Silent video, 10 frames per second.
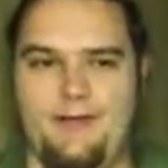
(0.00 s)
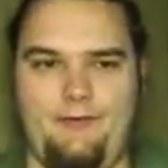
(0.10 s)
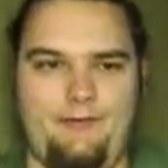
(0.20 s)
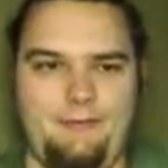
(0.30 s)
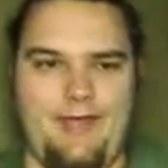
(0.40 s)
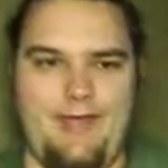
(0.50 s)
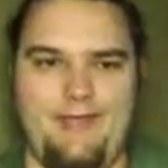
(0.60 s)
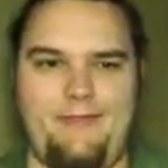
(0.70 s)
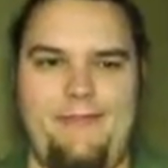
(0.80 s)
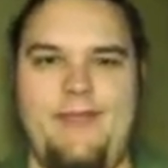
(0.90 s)
and old
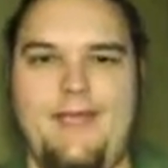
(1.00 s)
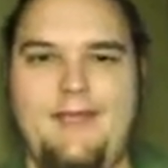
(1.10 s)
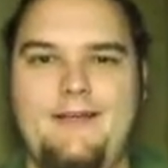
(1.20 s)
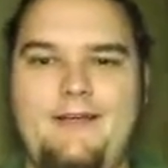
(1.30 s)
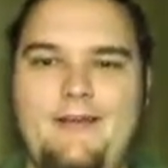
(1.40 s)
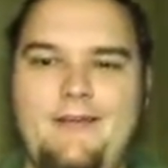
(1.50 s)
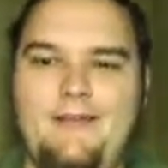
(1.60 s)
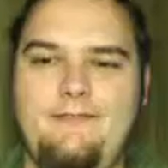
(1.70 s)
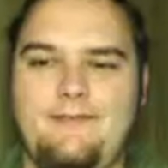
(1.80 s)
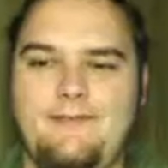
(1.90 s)
man thing,
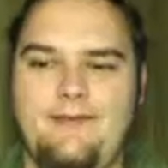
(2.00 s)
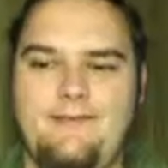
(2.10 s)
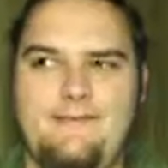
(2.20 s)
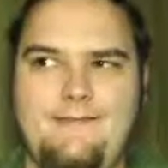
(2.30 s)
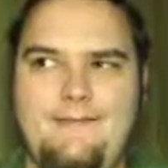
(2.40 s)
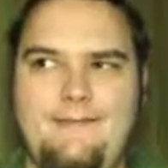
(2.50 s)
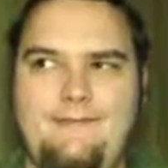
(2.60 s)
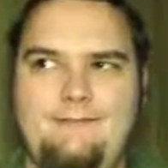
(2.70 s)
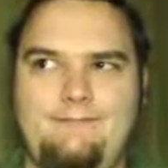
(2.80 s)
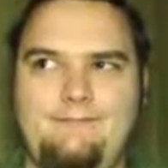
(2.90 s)
which, honestly,